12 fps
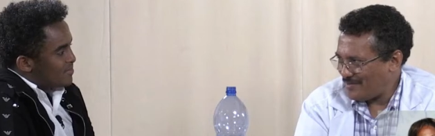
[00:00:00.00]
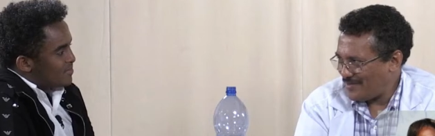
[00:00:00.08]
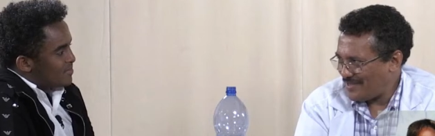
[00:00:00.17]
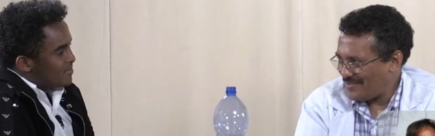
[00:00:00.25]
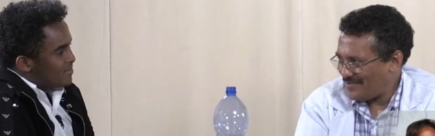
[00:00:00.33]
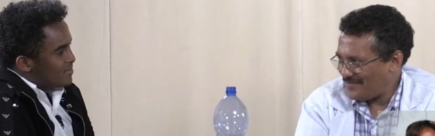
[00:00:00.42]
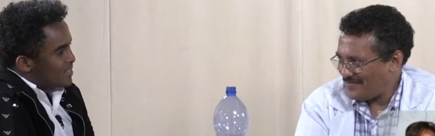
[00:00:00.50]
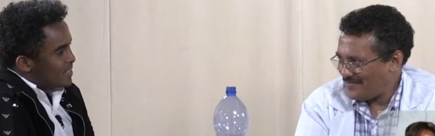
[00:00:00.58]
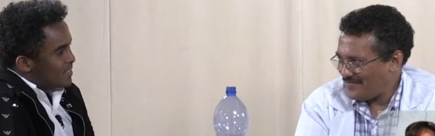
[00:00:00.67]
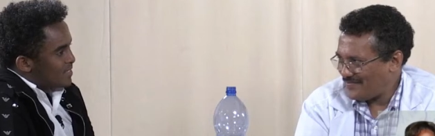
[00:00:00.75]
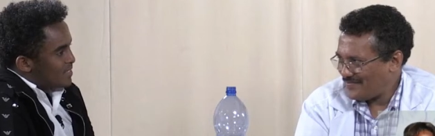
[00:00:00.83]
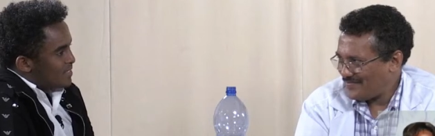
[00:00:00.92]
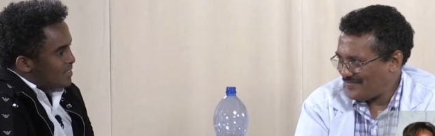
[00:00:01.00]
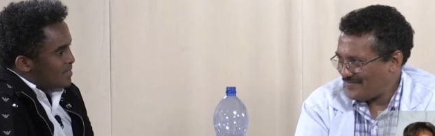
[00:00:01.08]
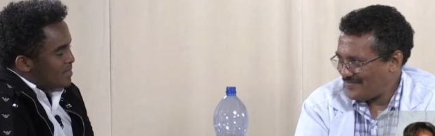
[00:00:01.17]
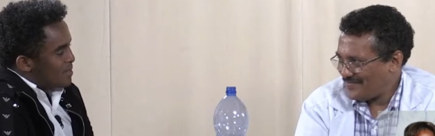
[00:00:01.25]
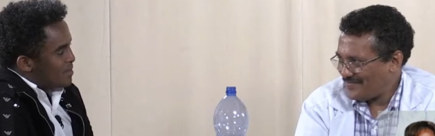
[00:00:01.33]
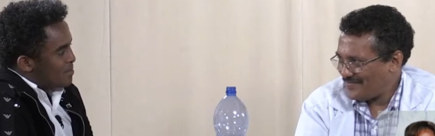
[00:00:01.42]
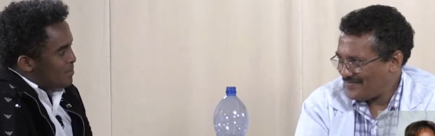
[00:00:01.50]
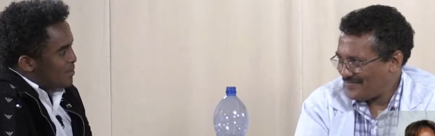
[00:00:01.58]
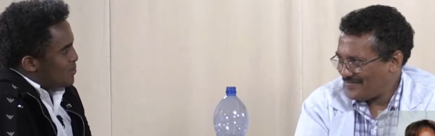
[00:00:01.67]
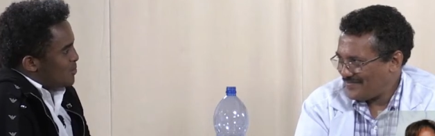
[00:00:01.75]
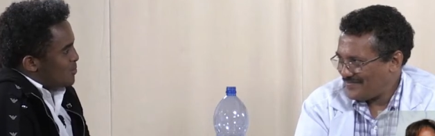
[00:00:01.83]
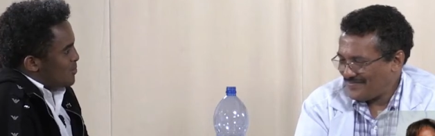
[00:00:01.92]
Speaker 1: Ababa?
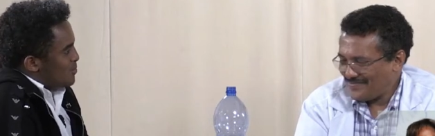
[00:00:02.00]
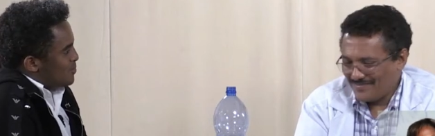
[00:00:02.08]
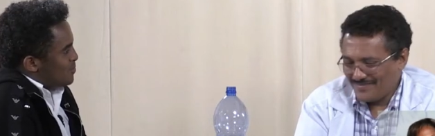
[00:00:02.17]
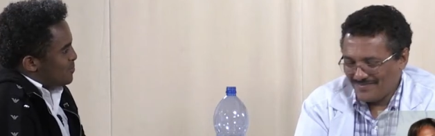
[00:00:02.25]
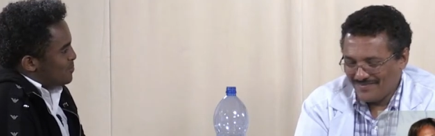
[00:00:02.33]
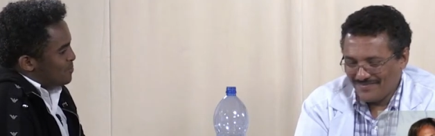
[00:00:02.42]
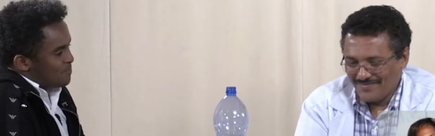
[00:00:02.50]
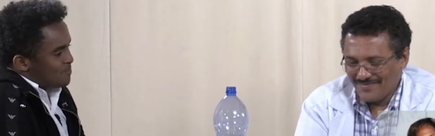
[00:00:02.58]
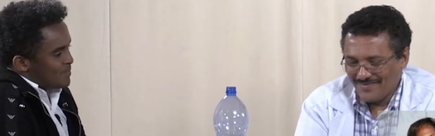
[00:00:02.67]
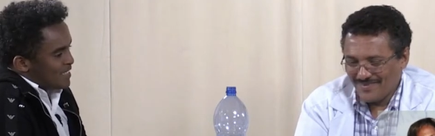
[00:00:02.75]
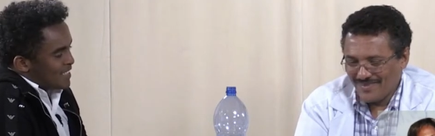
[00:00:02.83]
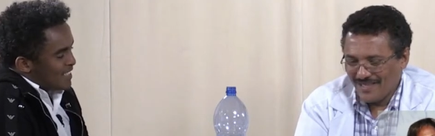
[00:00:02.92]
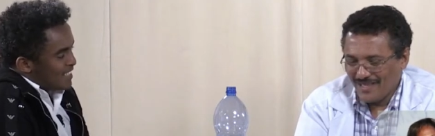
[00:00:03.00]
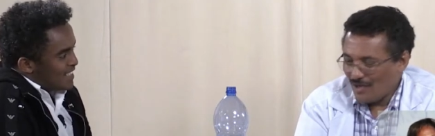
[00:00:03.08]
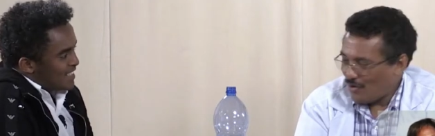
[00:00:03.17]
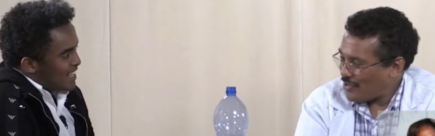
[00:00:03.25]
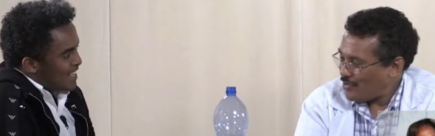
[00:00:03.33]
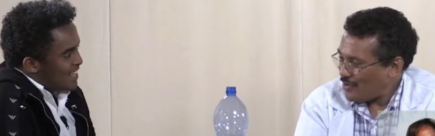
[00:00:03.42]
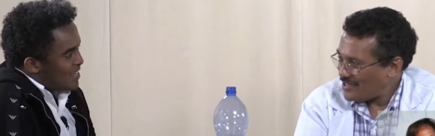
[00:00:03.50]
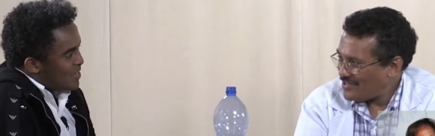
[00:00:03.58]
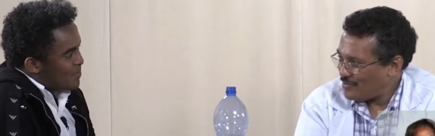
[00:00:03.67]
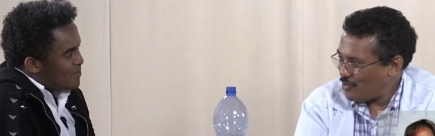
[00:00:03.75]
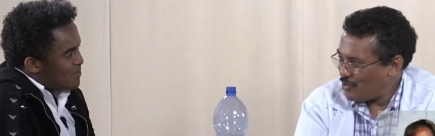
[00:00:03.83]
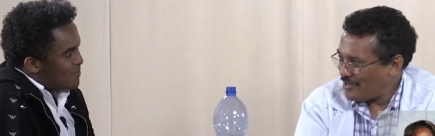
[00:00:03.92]
Um, no. Okay,
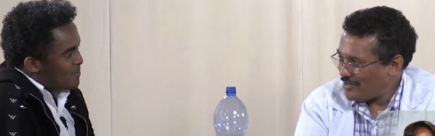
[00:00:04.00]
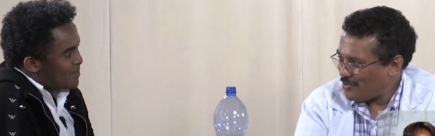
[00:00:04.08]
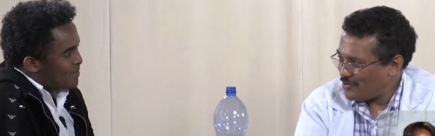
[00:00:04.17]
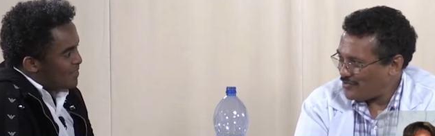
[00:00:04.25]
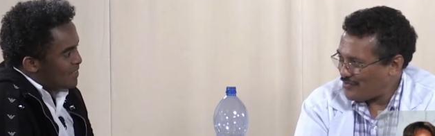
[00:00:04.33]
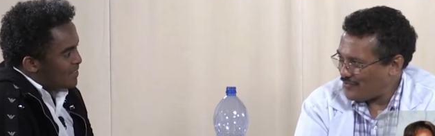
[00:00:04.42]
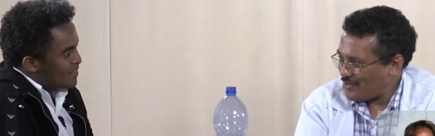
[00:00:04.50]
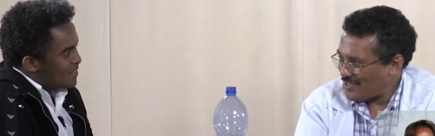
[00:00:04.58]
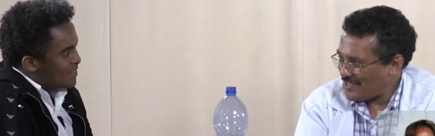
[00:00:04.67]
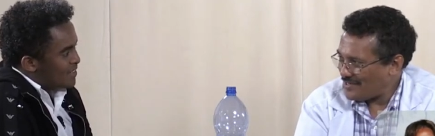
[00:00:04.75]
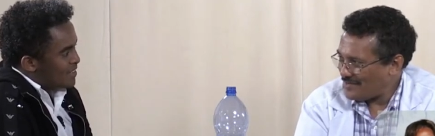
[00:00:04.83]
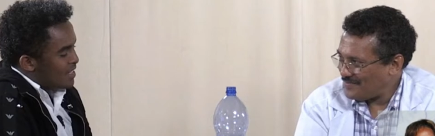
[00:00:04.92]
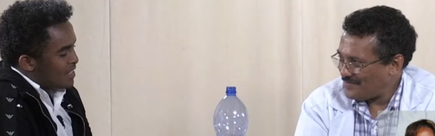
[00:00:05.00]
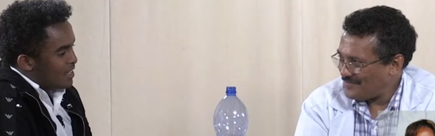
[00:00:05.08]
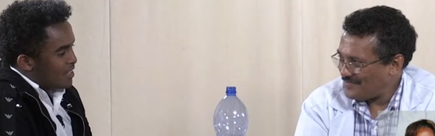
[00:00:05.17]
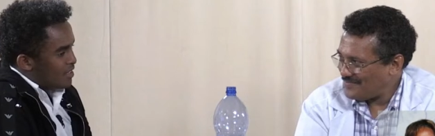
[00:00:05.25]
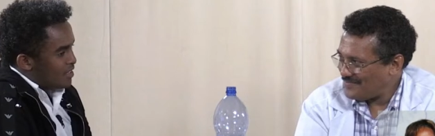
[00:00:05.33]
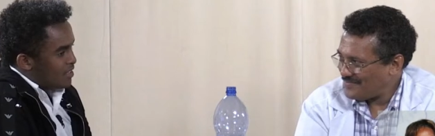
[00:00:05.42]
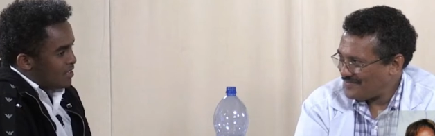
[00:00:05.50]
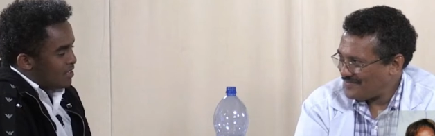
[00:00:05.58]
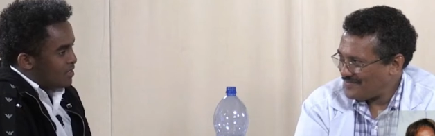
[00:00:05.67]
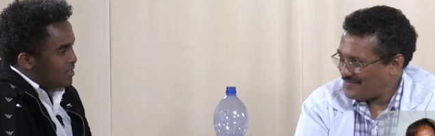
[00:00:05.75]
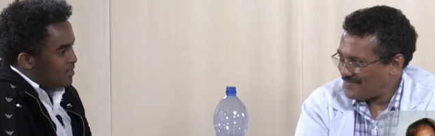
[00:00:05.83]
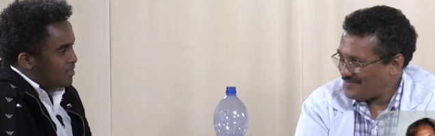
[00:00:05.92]
what is the boiling point of water?
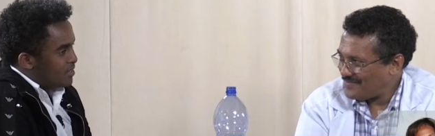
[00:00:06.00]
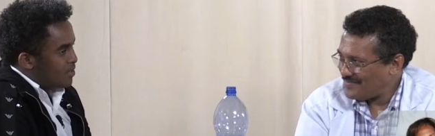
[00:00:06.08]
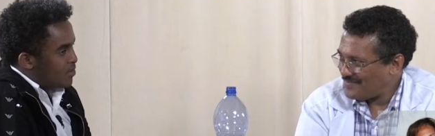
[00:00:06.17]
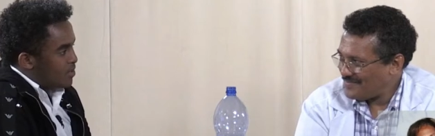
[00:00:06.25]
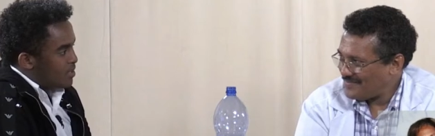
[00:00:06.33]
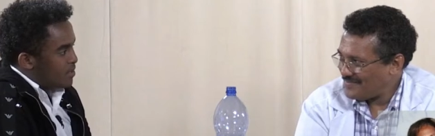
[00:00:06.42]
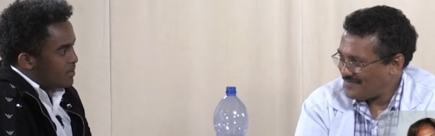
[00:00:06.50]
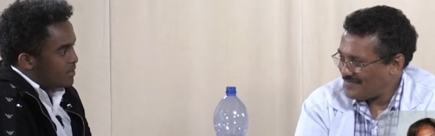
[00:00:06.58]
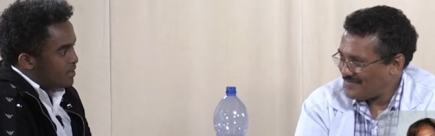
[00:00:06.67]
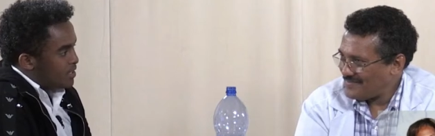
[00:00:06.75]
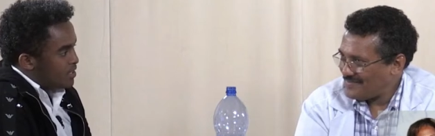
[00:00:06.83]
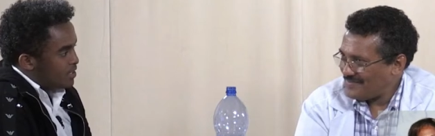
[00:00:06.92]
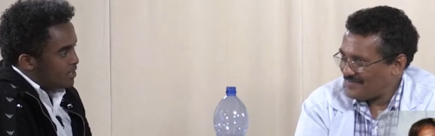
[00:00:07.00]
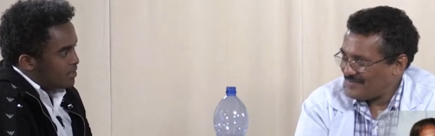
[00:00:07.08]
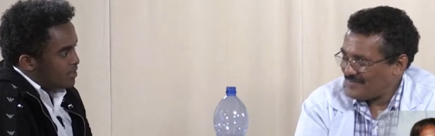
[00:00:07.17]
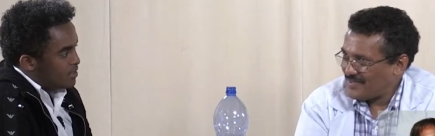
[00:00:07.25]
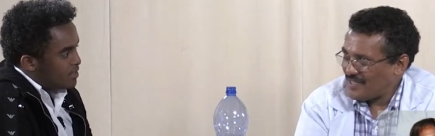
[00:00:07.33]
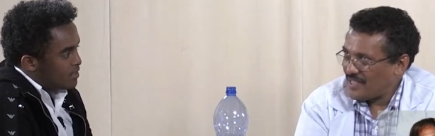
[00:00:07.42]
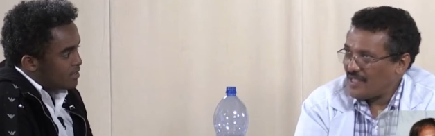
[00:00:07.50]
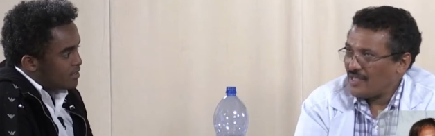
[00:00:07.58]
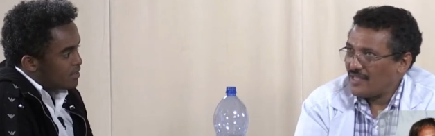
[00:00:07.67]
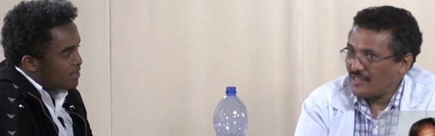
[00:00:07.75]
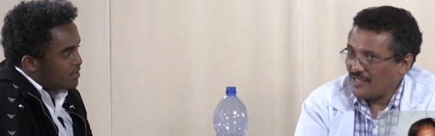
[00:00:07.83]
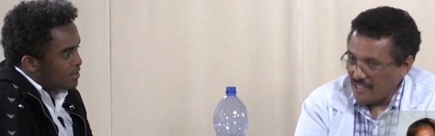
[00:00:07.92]
Speaker 2: It is 100 degrees Celsius.
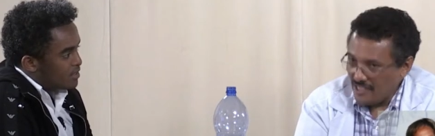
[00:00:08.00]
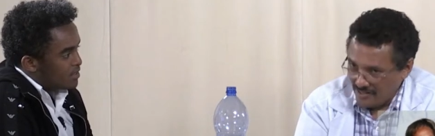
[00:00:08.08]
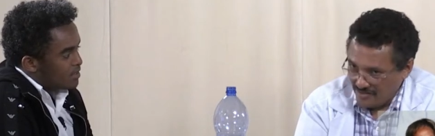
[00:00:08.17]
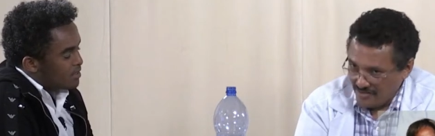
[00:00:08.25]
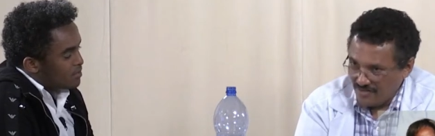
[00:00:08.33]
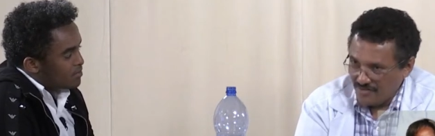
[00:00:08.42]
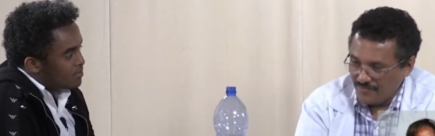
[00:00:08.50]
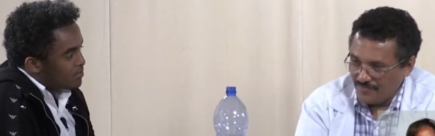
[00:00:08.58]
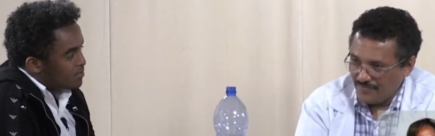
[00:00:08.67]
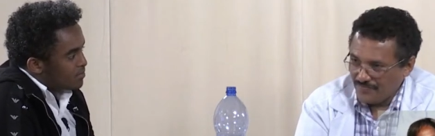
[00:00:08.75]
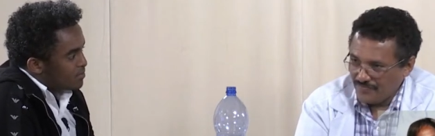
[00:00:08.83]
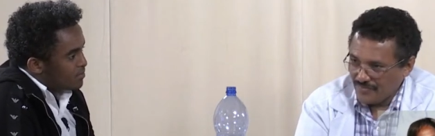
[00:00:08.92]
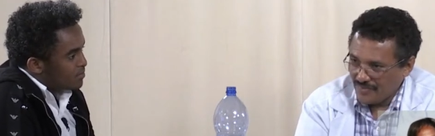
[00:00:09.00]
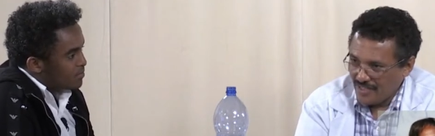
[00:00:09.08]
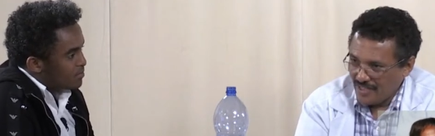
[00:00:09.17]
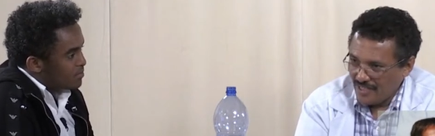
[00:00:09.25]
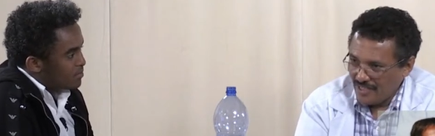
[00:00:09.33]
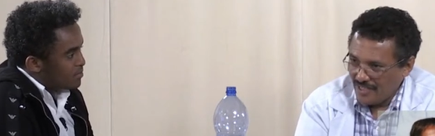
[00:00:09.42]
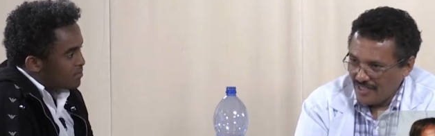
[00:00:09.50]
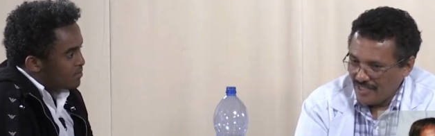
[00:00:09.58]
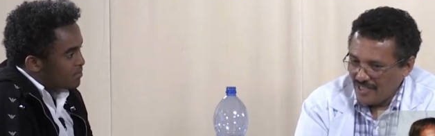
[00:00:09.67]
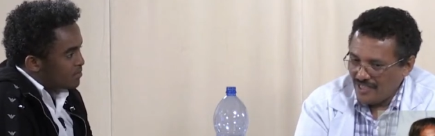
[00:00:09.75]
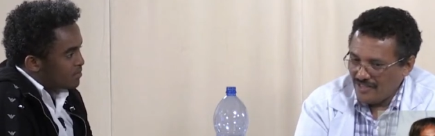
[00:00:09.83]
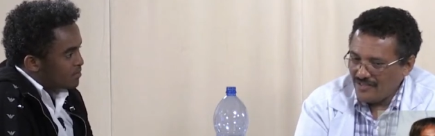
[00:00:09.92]
Speaker 1: Yes.
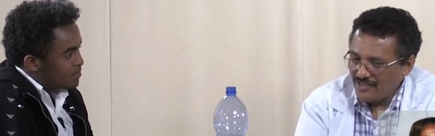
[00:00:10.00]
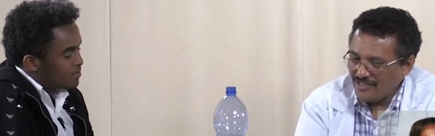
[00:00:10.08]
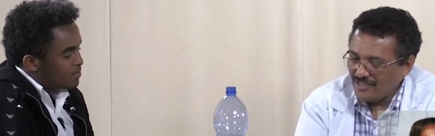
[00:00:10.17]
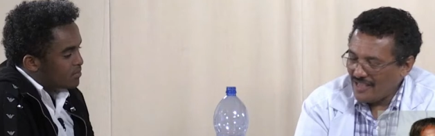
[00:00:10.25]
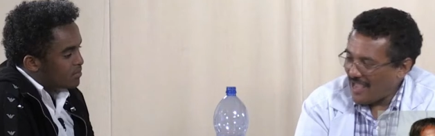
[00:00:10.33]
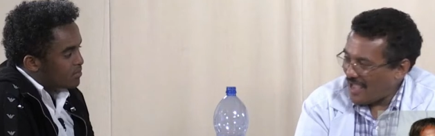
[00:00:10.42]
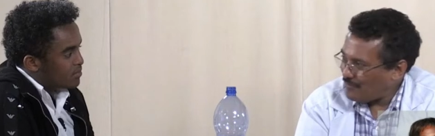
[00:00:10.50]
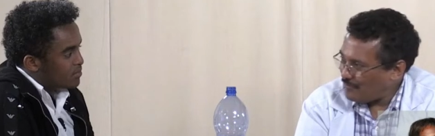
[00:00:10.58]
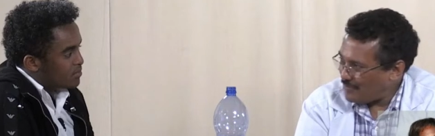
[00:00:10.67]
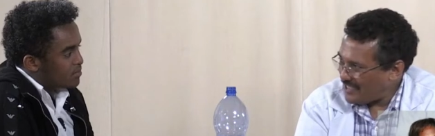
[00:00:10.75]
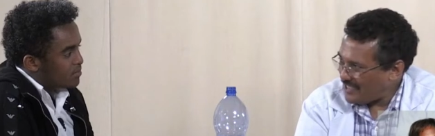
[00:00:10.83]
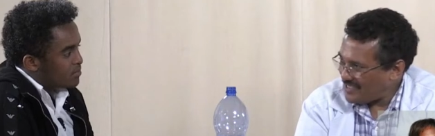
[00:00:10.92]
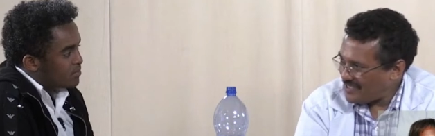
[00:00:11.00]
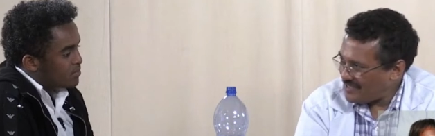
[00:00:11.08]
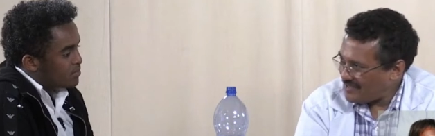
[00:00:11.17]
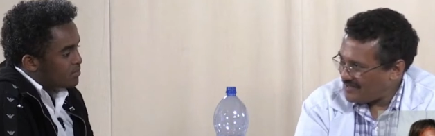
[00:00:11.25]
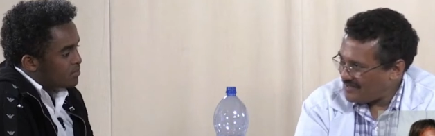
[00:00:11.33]
Is it happening